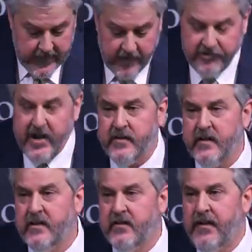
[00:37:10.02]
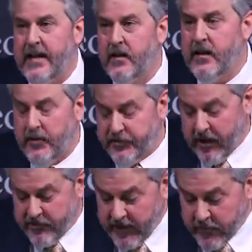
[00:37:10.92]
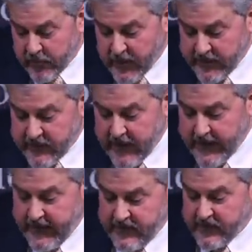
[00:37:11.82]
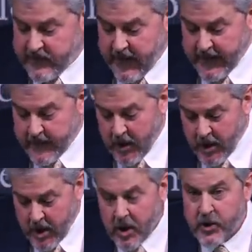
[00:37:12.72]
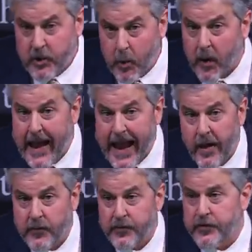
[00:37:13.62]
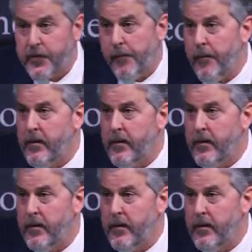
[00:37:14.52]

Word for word: And in Jesus' final illustration, here's what at stake, is at stake. Your house,